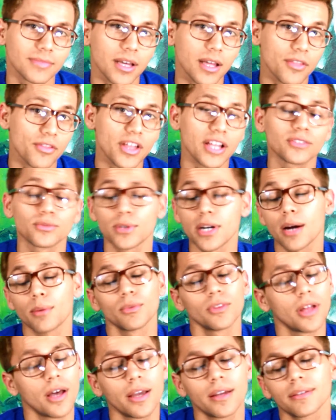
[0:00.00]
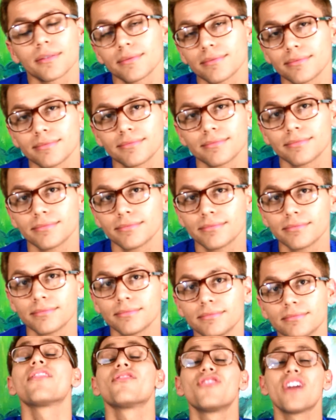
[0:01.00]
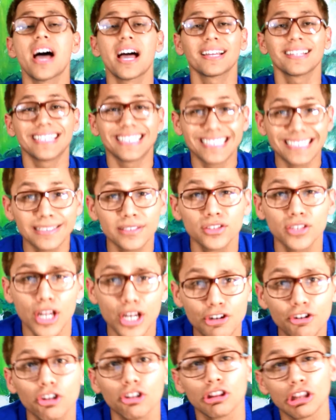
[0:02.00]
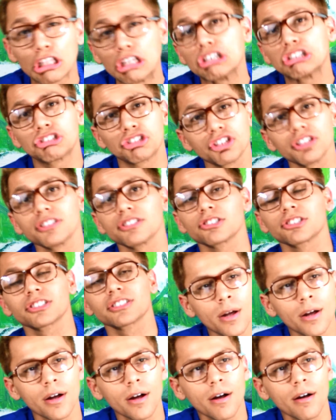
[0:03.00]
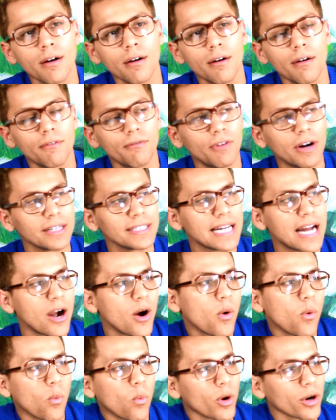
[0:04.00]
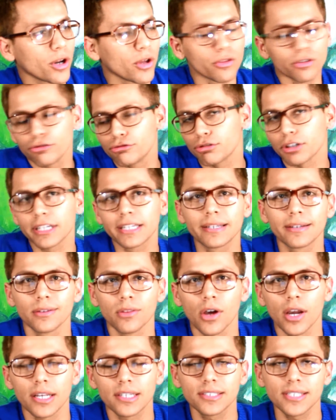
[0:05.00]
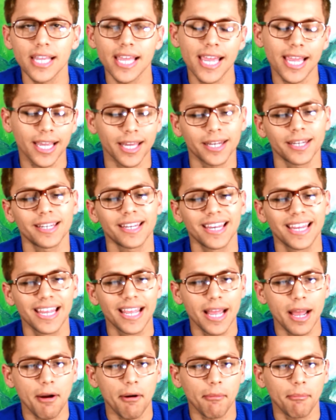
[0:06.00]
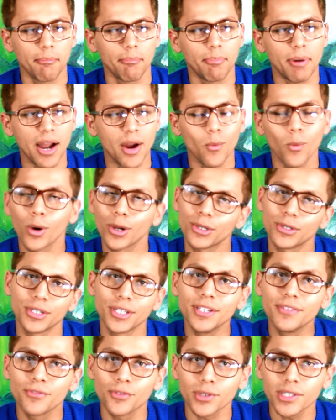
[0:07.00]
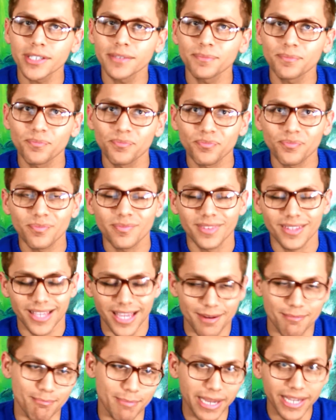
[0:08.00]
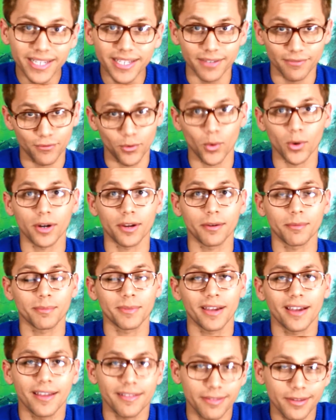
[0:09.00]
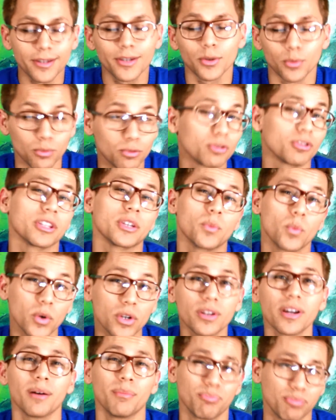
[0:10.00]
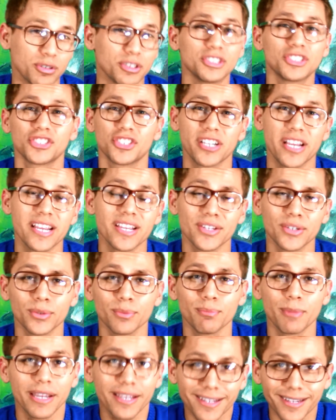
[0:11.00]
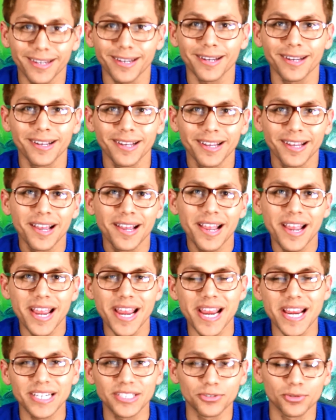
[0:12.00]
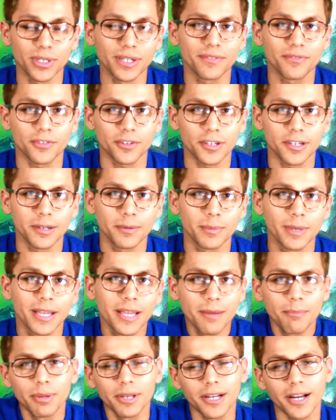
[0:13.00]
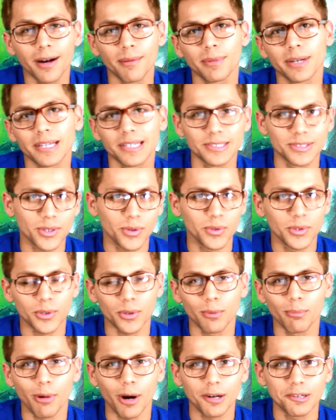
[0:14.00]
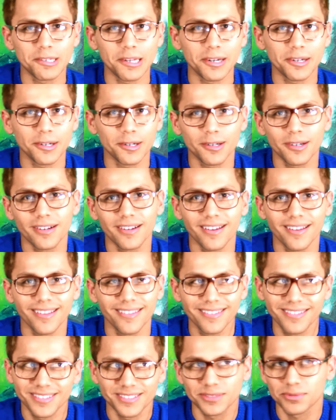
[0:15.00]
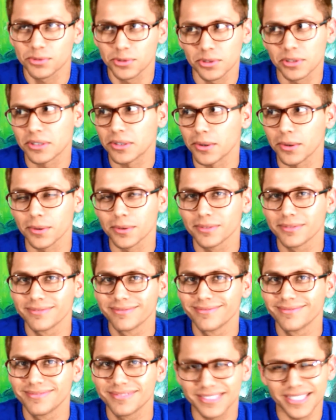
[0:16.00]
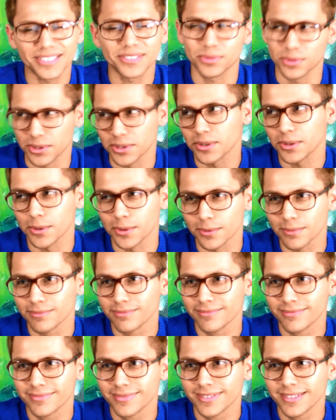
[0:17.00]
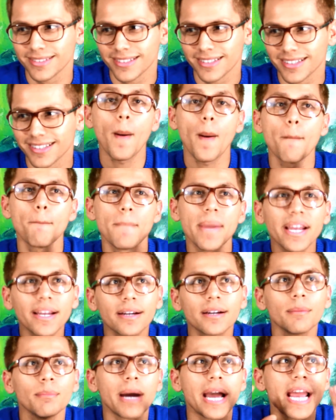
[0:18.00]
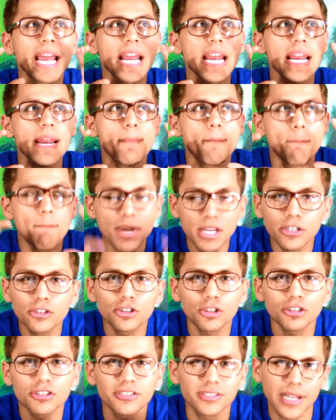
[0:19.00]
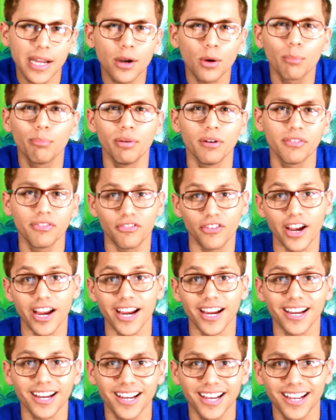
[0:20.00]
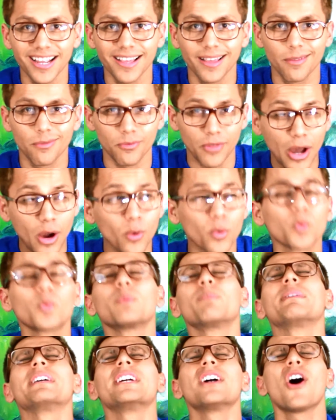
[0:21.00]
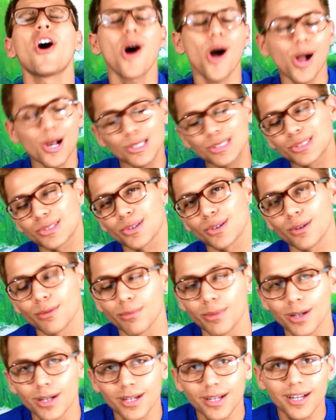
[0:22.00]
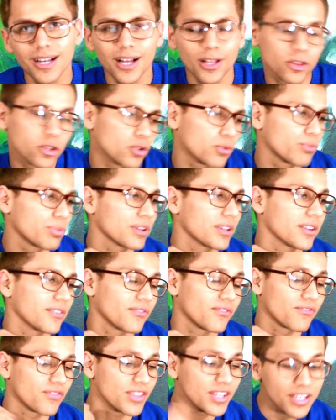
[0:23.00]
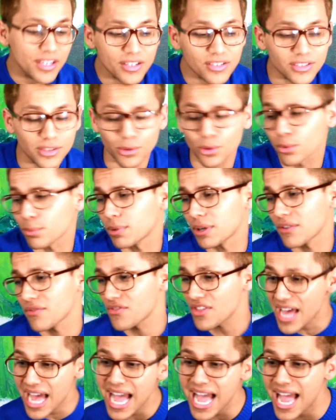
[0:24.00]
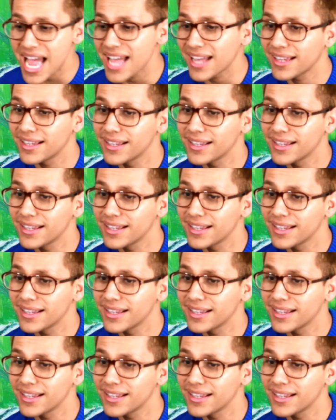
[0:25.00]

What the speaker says: That's what I would like. That is delicious. Find out what other drink he likes and buy what you need for it and make it for him. I think he really would appreciate you making a drink for him, becoming his own little bartender. I think that's really cool. That's really cool. Make him a miniature style buffet. That would be awesome. A little bit of this, a little bit of that.